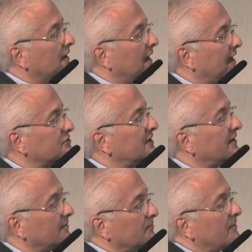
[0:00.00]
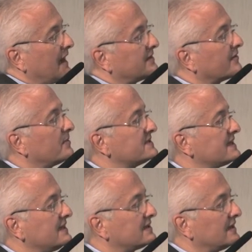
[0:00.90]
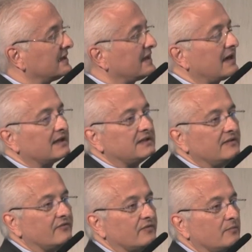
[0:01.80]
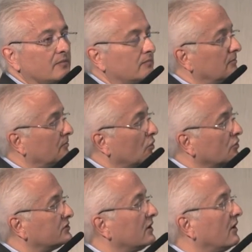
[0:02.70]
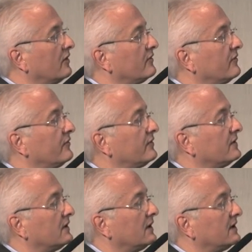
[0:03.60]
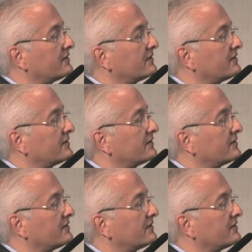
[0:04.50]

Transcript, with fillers: actually might represent an alternative mode of uh,